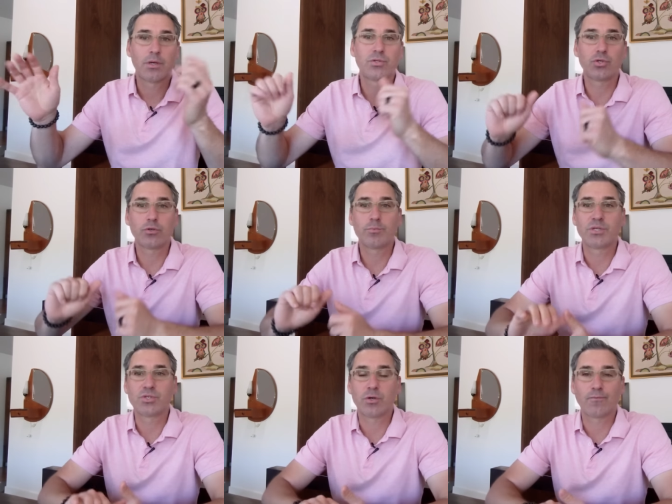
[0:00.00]
tubes,
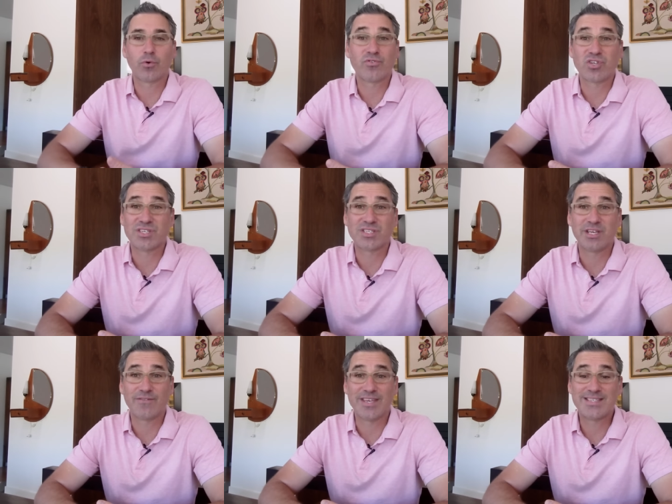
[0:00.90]
and so forth, just to
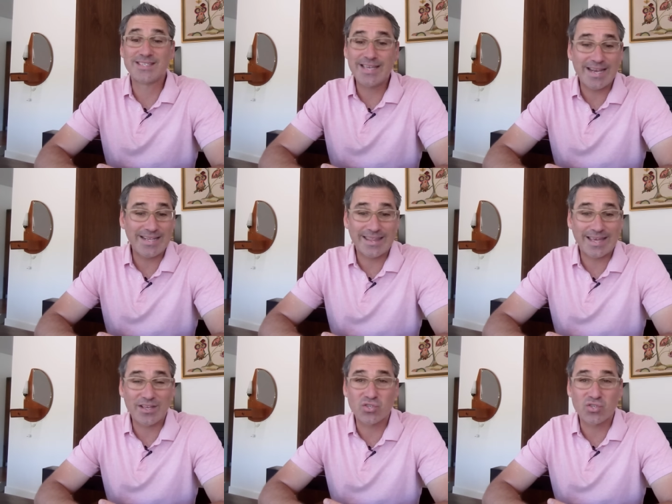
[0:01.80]
see if they see anything.